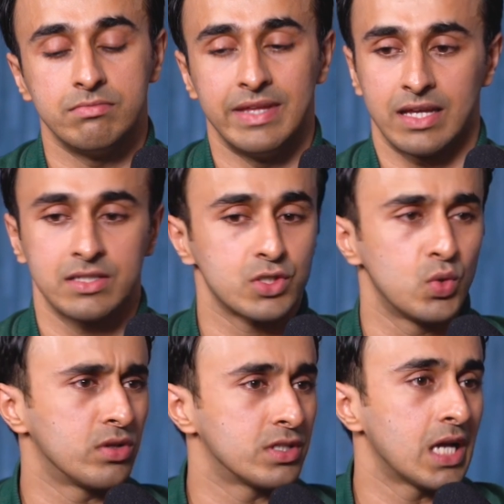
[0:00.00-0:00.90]
they can just
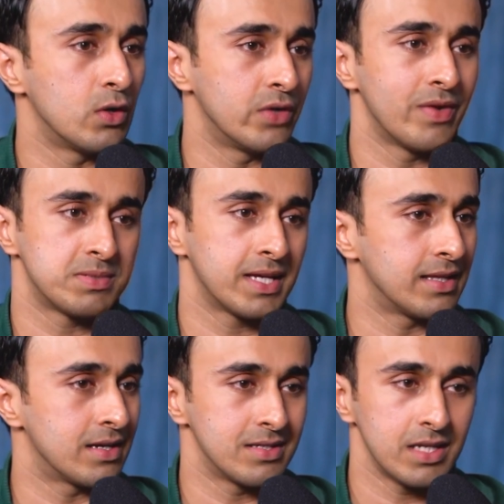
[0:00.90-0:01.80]
go on the Shaolin
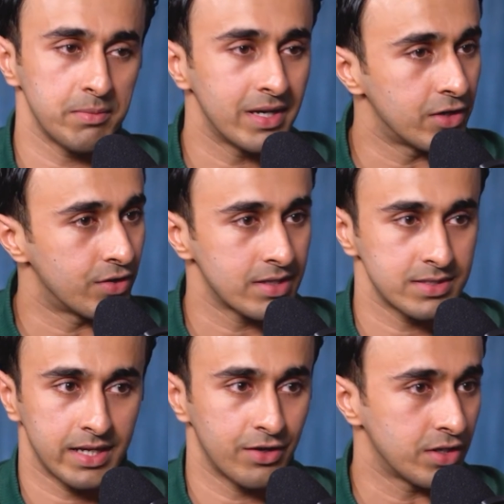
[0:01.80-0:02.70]
website. There is an email
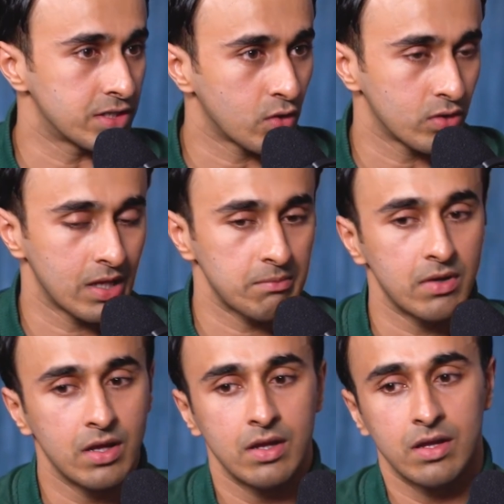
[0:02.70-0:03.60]
address. They can reach out to them,
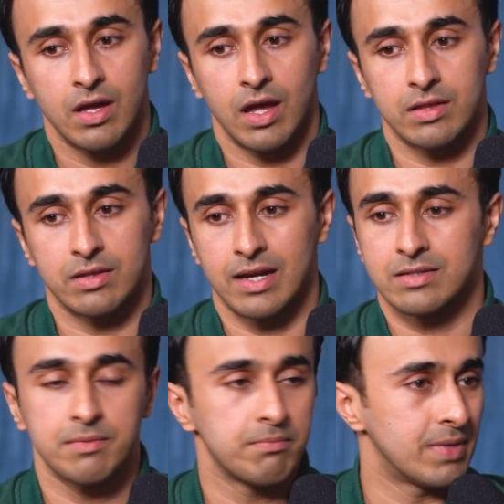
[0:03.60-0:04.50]
and
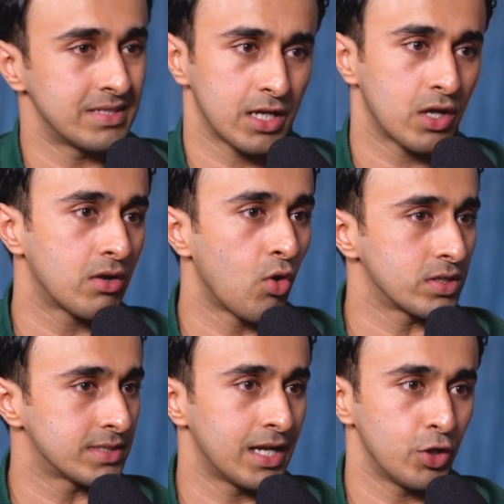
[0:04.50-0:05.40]
there are some basic
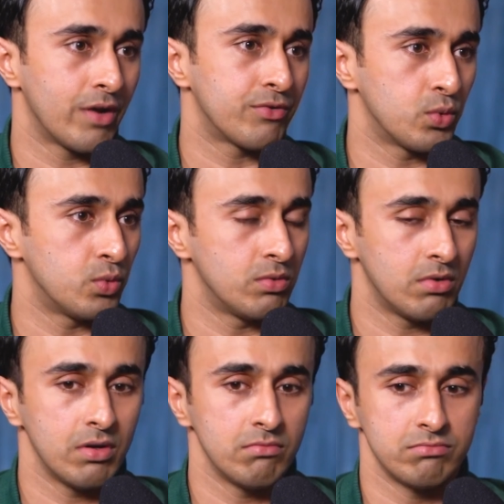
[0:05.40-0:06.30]
costs that you have
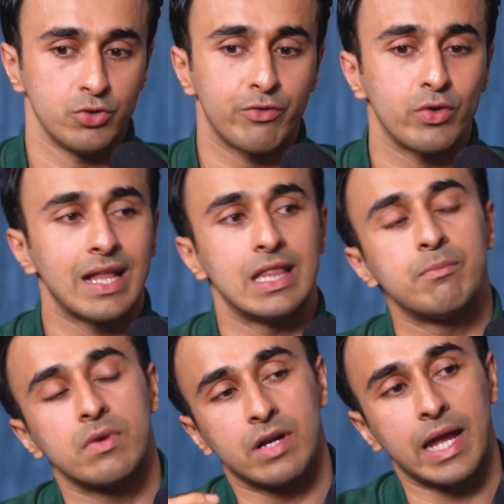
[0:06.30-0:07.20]
to tell
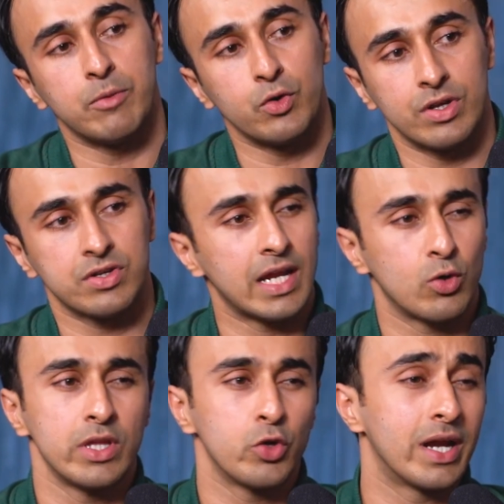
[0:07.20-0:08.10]
them the time duration.
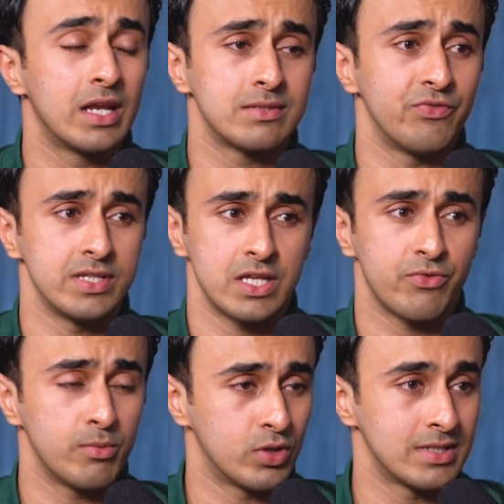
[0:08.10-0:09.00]
I don't think you can just visa
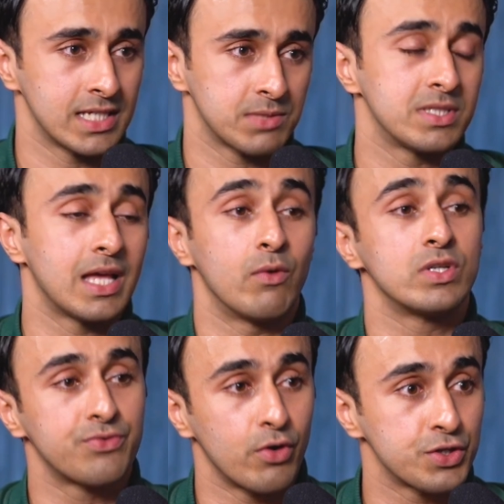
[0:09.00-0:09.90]
for more than 6 months. I
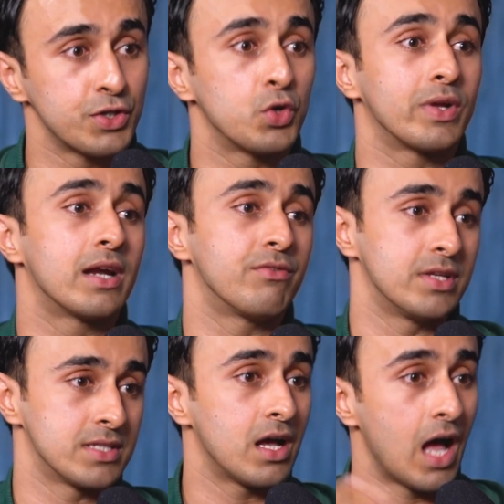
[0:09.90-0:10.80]
was fortunate to get
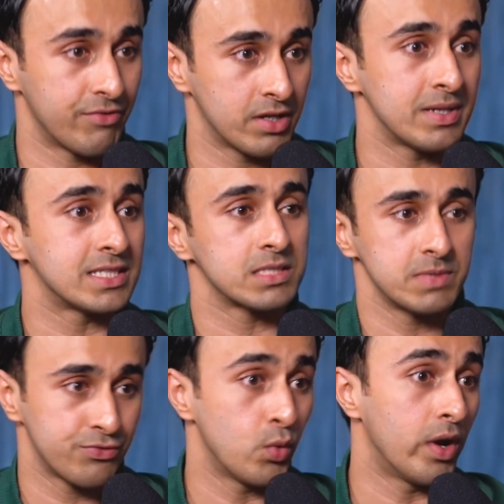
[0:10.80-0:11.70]
visa after my 6
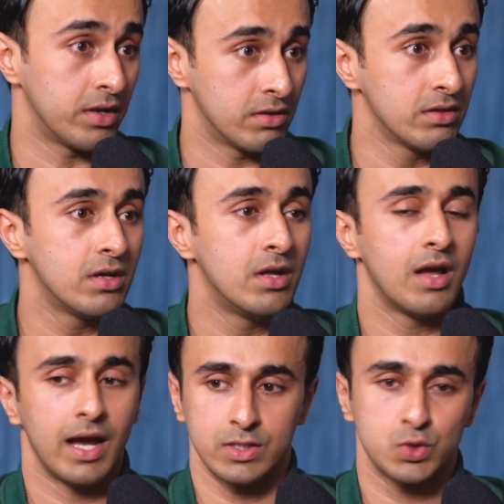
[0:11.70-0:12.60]
months for 1 year.
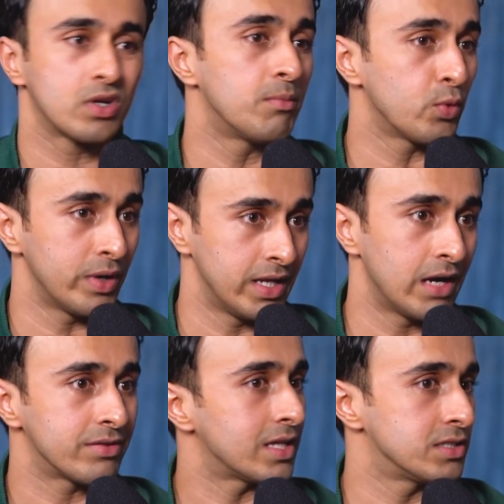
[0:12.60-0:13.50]
I used to come to
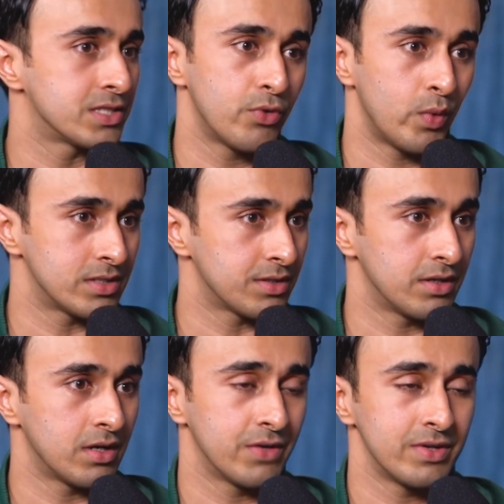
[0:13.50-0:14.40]
India after that just for once a
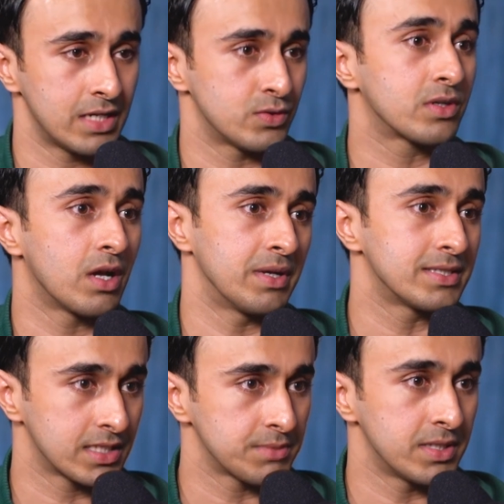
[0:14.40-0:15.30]
year. Otherwise, I used to come in
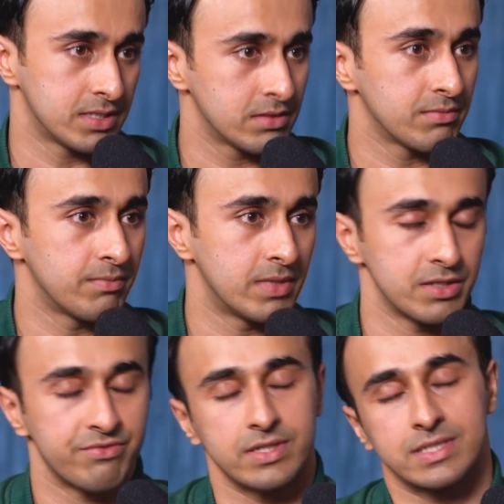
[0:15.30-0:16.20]
6 months. Hmm.
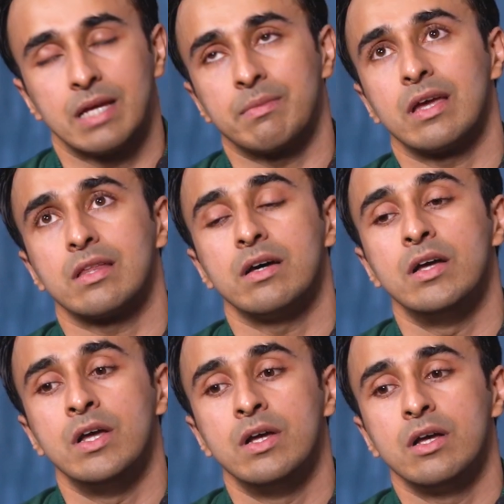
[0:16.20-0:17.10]
The first time here.
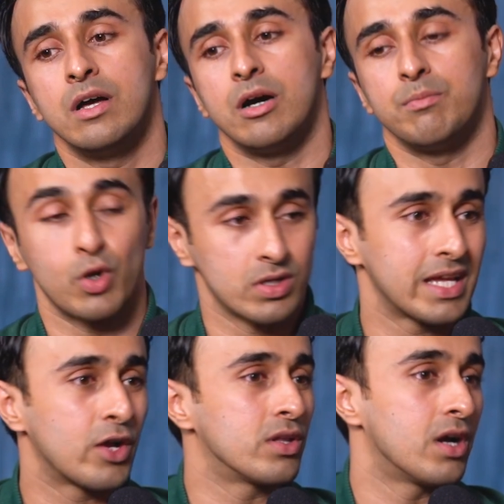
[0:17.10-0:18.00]

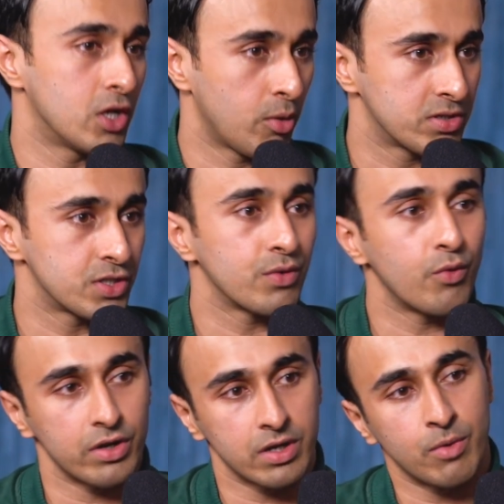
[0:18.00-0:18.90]
Because I got the adoption of
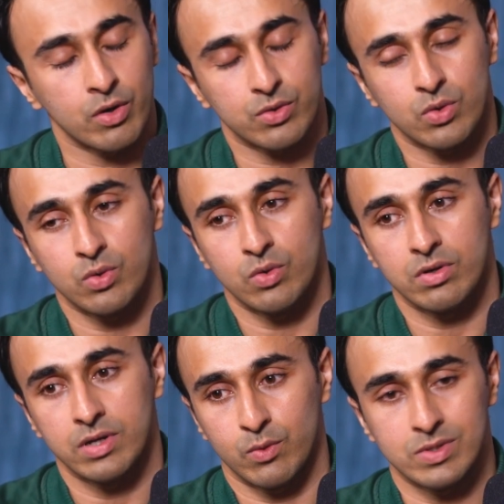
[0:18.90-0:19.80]
Warrior Monk,
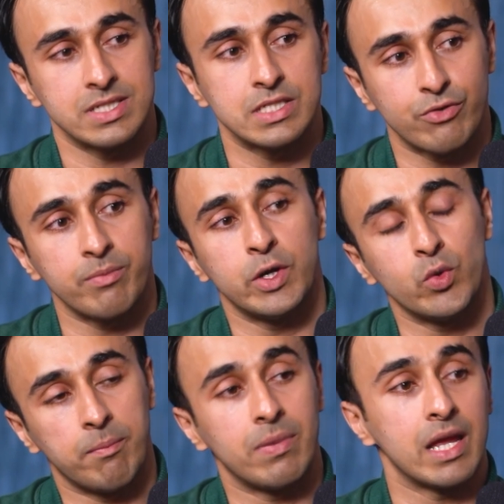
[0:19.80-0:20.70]
so it was easy for me
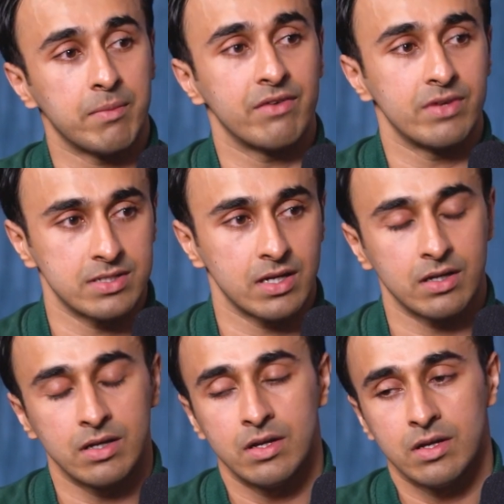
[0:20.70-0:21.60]
to apply my visa
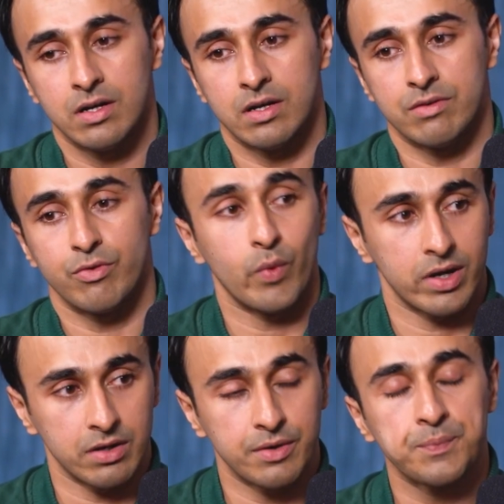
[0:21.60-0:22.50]
for
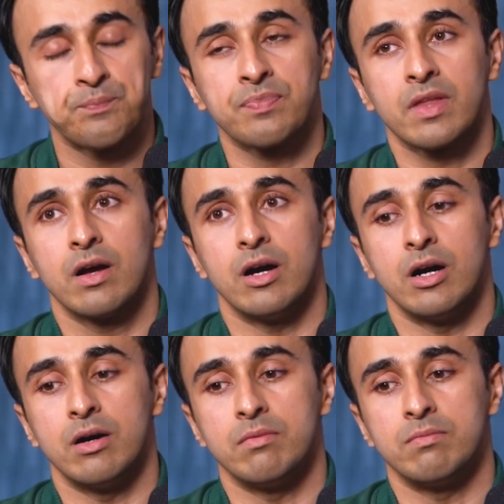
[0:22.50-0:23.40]
1 year.
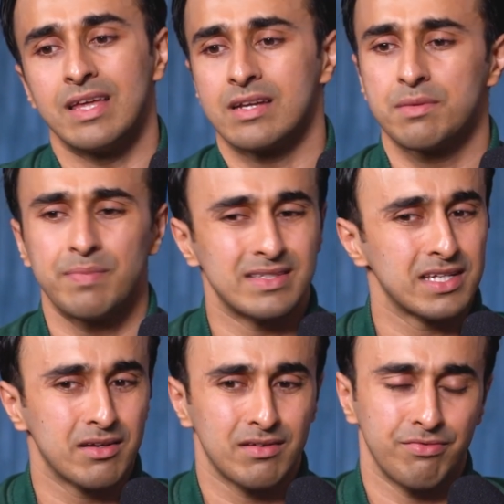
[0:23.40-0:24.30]
There is a
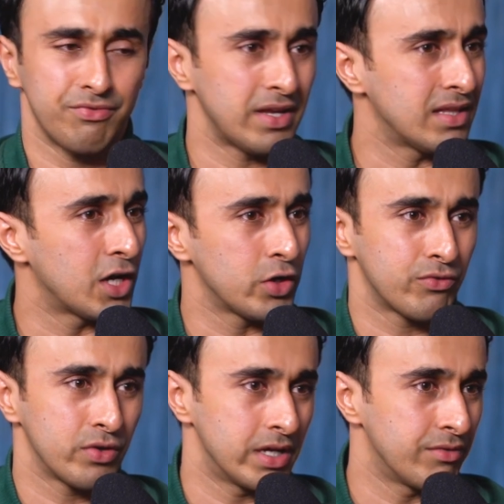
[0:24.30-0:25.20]
basic fee that you
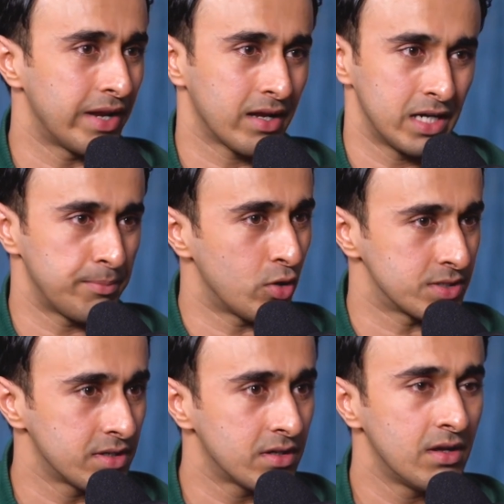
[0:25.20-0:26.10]
have to give, like a
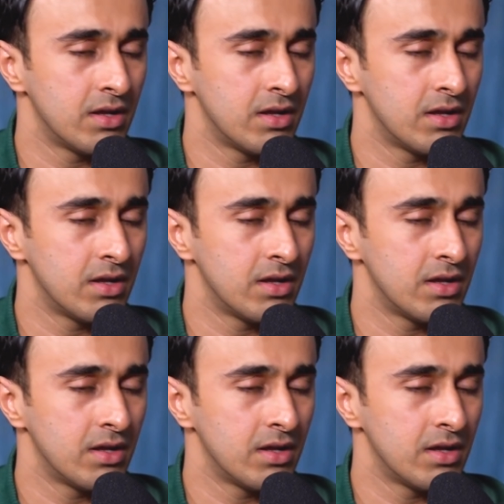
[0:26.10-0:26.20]
deposit.